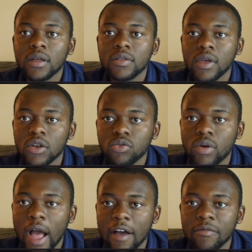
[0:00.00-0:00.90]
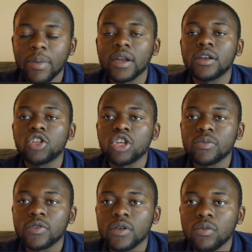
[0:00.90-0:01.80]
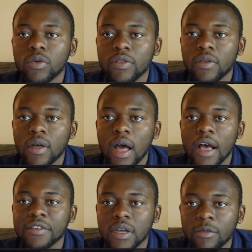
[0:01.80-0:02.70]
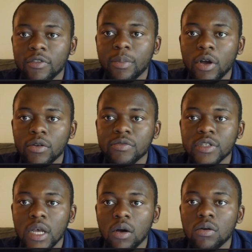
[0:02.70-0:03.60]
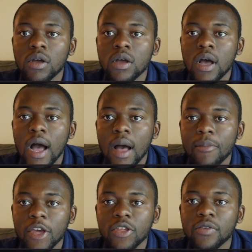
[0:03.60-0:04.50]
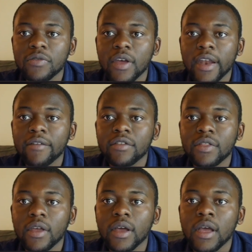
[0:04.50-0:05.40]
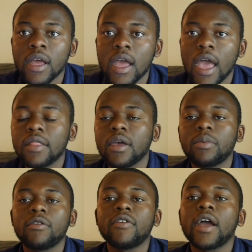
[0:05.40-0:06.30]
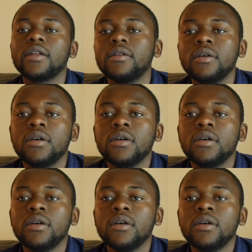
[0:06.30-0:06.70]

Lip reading: They do have partnerships with some of the point-of-sale merchants and everything, and they provide,